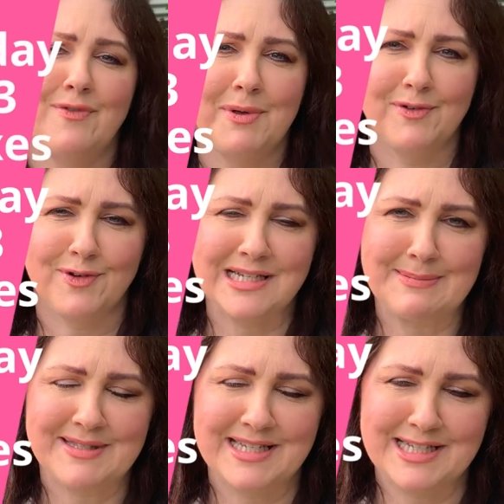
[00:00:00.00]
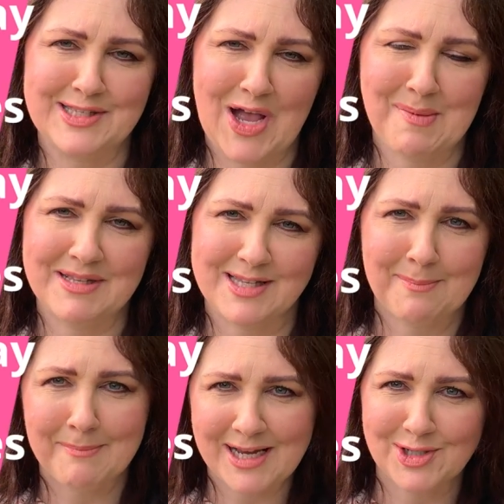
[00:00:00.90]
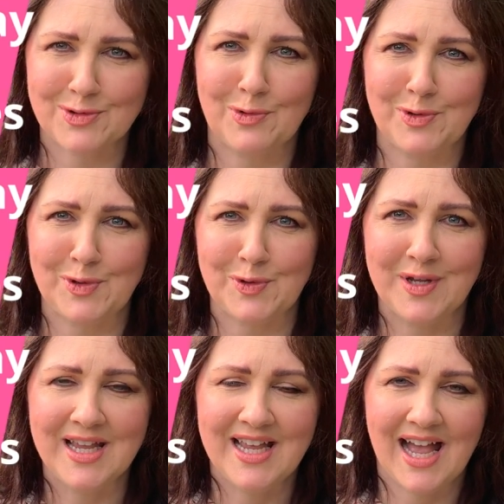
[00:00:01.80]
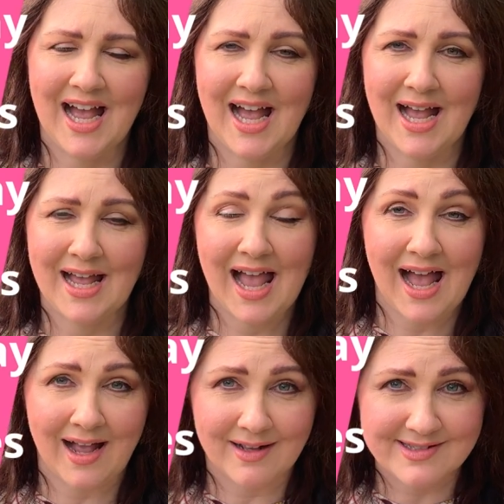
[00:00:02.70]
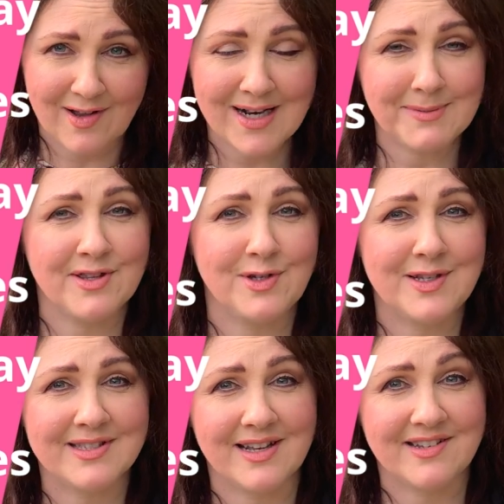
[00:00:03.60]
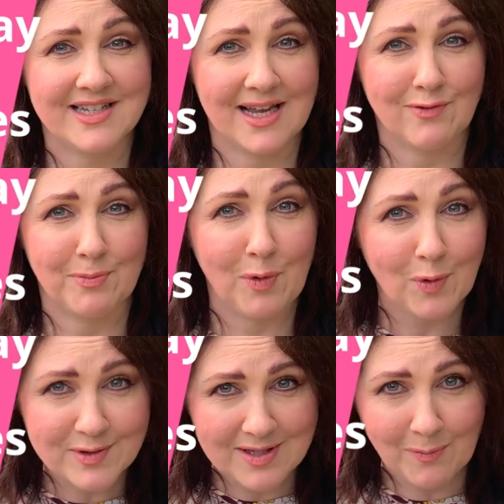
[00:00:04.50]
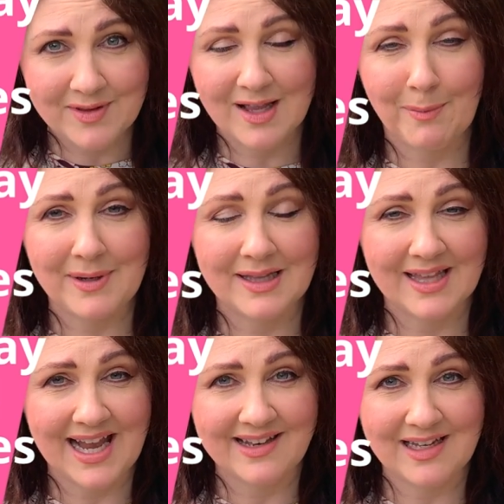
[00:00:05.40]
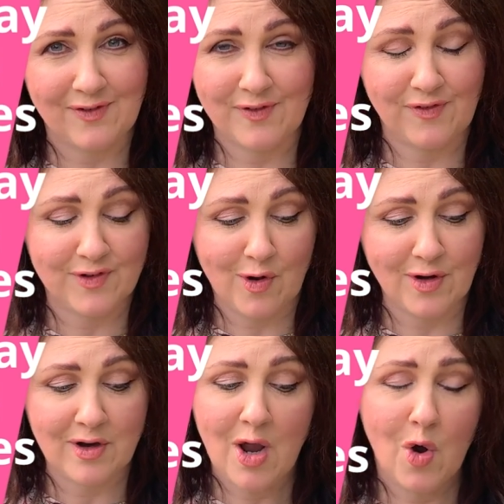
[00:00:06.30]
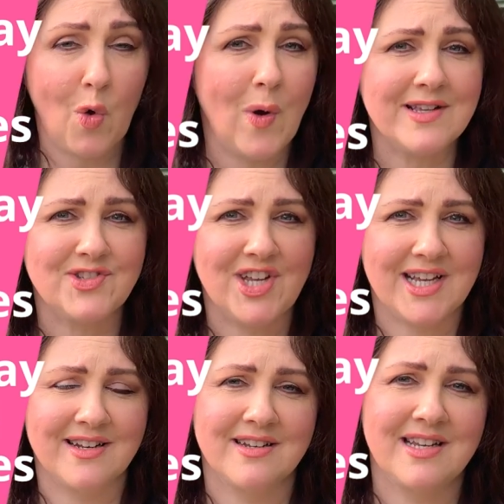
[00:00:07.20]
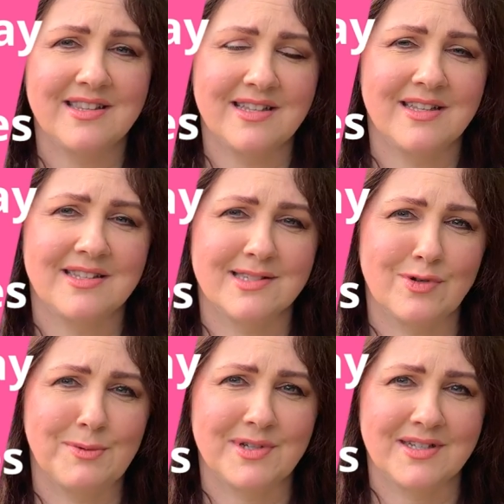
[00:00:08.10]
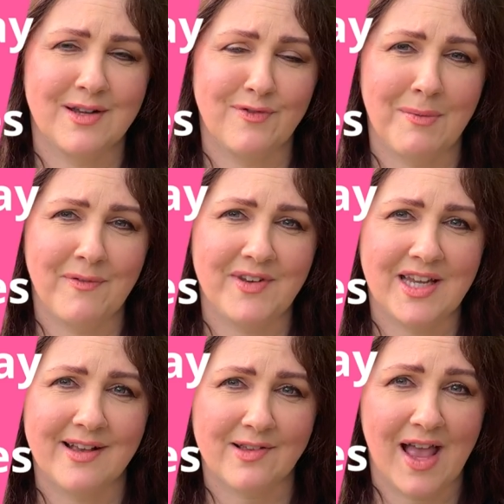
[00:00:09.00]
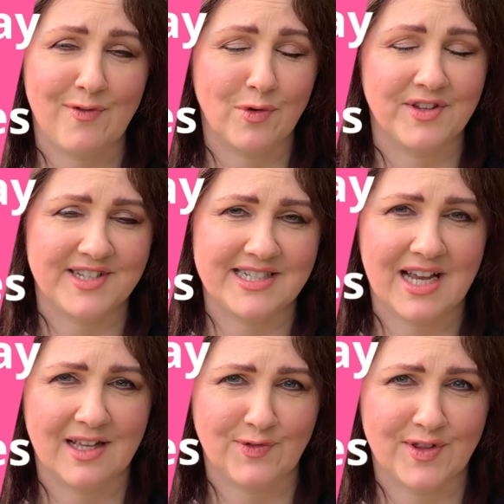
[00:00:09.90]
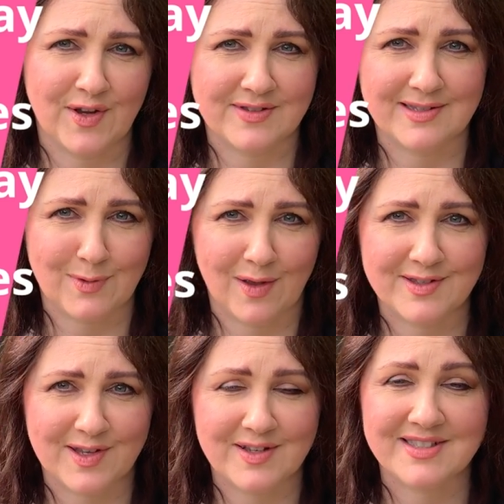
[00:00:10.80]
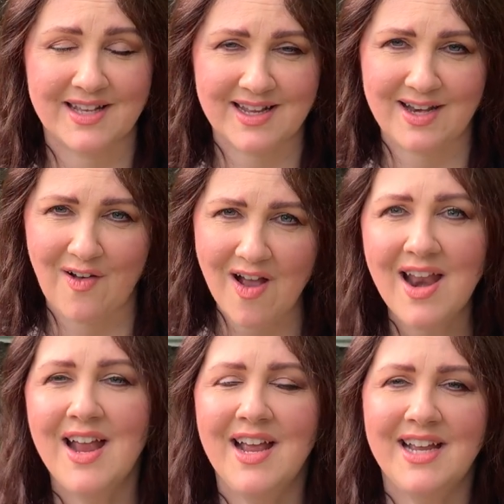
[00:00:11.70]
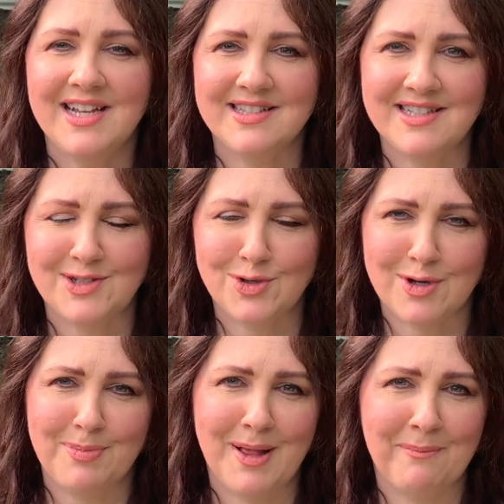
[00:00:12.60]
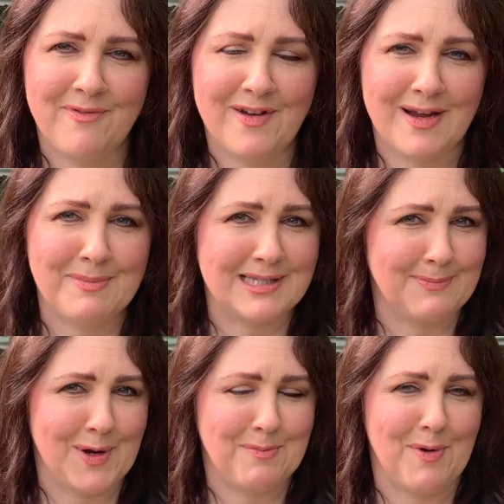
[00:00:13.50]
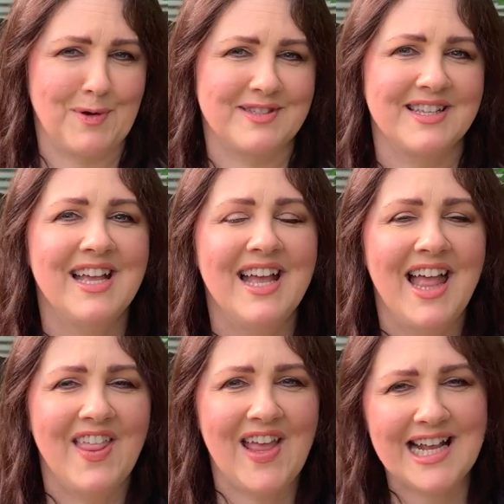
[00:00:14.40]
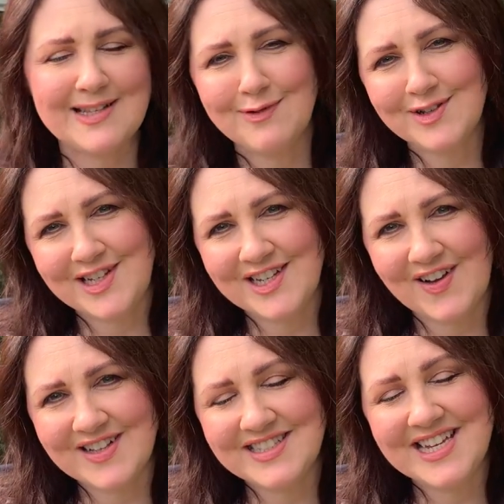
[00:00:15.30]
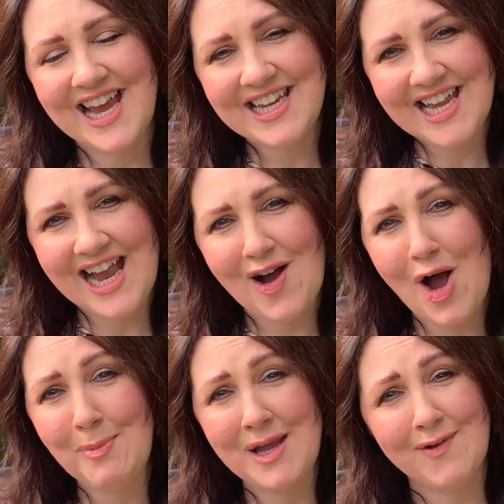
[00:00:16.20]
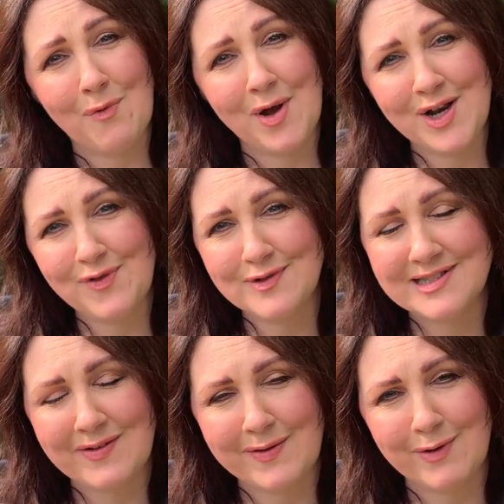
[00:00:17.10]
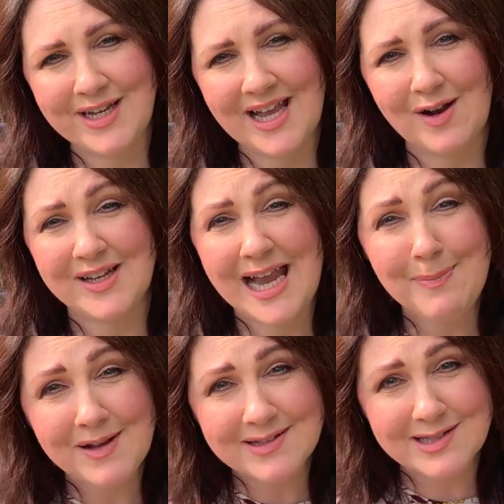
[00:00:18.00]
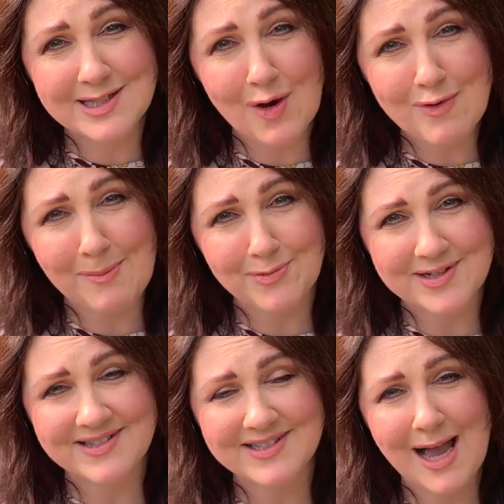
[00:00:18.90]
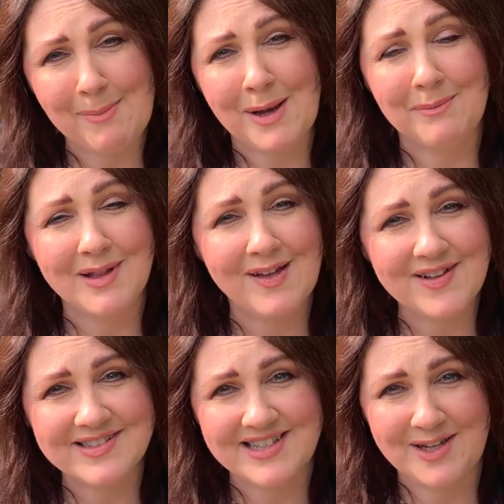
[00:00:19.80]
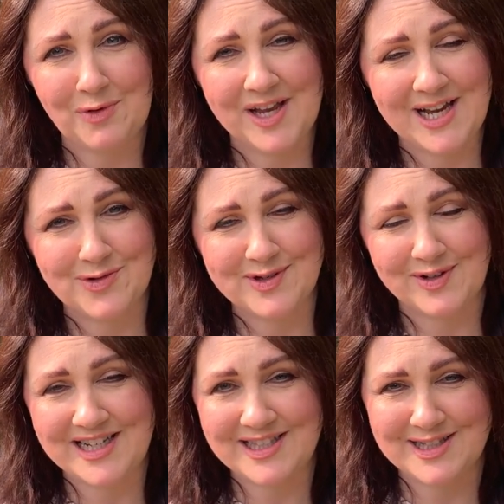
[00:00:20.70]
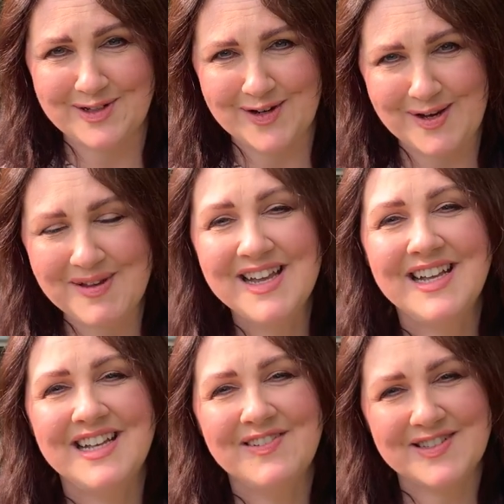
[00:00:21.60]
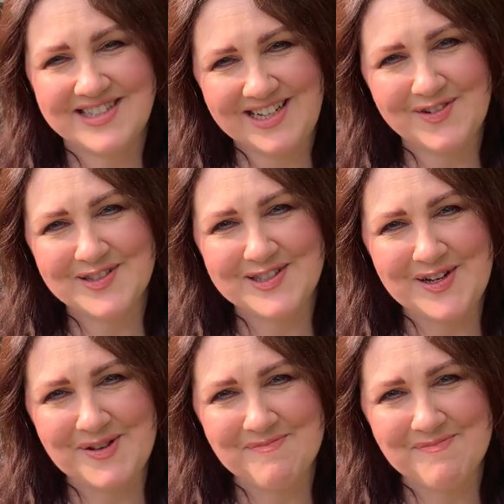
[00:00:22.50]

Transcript: a bit of Christmas excitement. So make sure you sign up to the newsletter to get reports on when they'll be landing. If you've forgotten, always check underneath in the description of my videos. I'll have all the details for those as well. So Sunday night is the Sugar Plum Fairy Bespoke Box. Thanks for watching, guys. Take care. I hope you have a wonderful sewing week, and I'll keep those sew wrap dresses coming. I'm loving seeing all your entries on Instagram. We'll see you all soon.